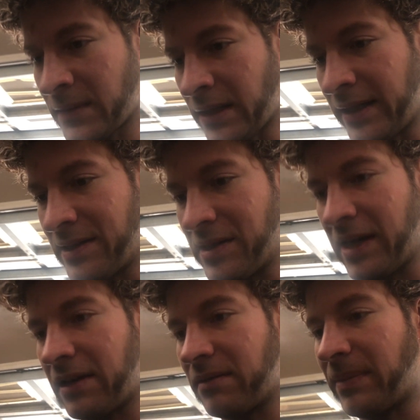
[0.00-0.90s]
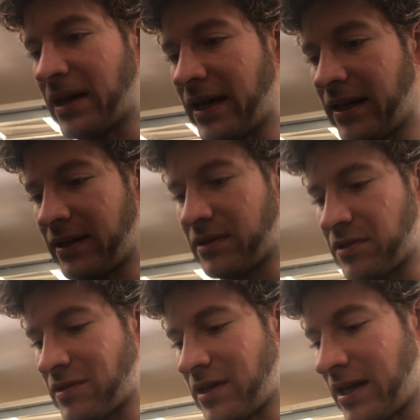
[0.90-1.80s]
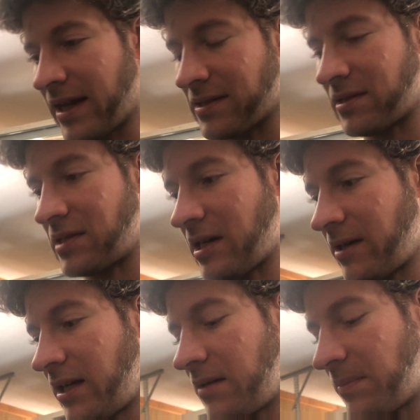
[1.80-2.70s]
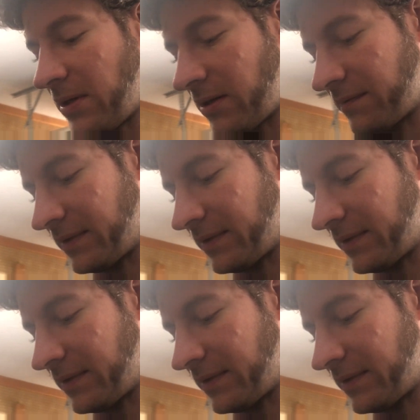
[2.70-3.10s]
And saying goodbye is just a necessary part of